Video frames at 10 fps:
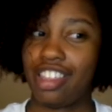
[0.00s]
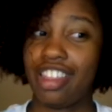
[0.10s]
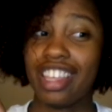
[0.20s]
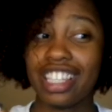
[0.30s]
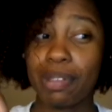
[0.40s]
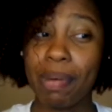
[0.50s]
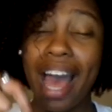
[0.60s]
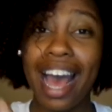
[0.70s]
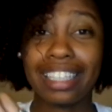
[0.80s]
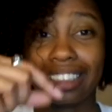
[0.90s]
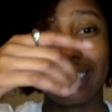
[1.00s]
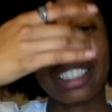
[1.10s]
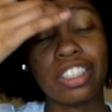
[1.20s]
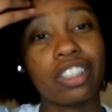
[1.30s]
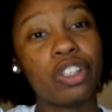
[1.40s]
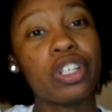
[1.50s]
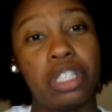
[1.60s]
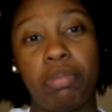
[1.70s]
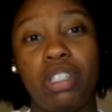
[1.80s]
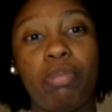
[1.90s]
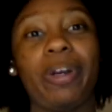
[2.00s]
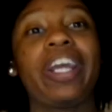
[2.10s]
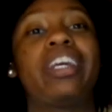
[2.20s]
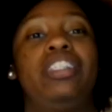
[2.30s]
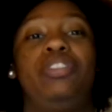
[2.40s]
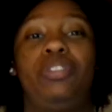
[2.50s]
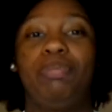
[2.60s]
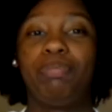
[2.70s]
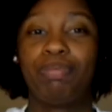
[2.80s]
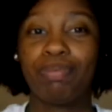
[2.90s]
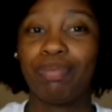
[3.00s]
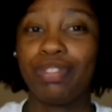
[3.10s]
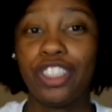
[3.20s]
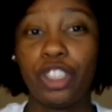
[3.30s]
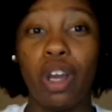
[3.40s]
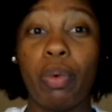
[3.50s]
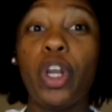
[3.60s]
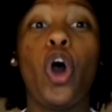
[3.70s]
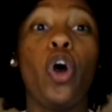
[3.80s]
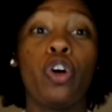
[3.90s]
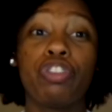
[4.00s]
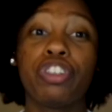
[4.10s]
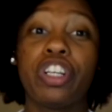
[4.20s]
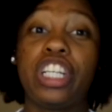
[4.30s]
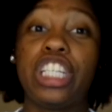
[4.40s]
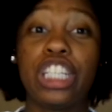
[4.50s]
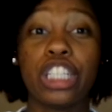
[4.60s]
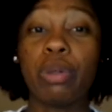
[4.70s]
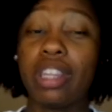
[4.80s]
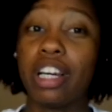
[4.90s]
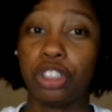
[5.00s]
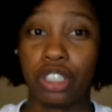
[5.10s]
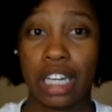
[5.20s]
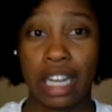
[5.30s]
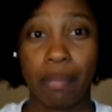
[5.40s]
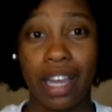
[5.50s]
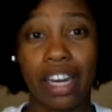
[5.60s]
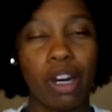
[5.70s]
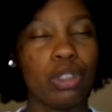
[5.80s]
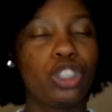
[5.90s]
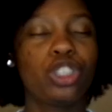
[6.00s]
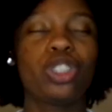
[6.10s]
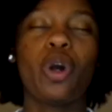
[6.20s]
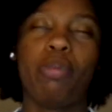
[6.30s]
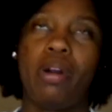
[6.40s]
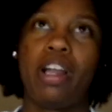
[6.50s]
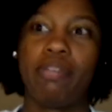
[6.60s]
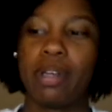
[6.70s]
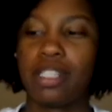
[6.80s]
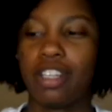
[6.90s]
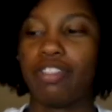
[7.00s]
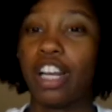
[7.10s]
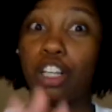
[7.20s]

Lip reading: this past Christmas break. So I went over a year without straightening my hair. I was so proud of myself, and I'll